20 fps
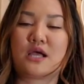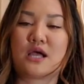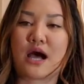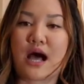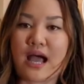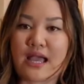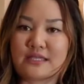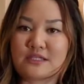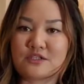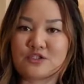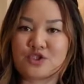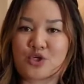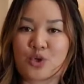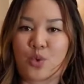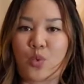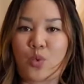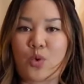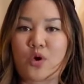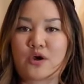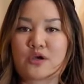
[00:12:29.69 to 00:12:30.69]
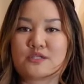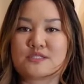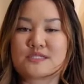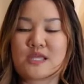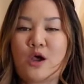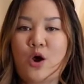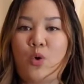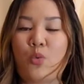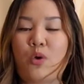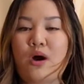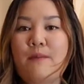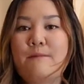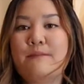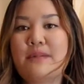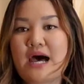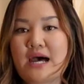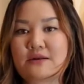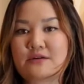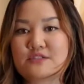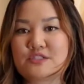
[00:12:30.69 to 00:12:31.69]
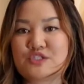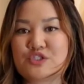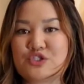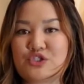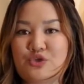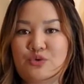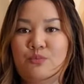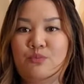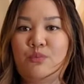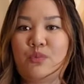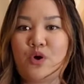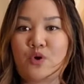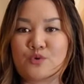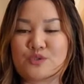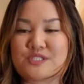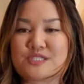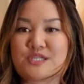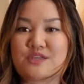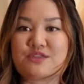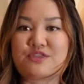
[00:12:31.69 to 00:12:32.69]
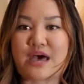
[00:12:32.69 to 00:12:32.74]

guide you towards what matters to you most.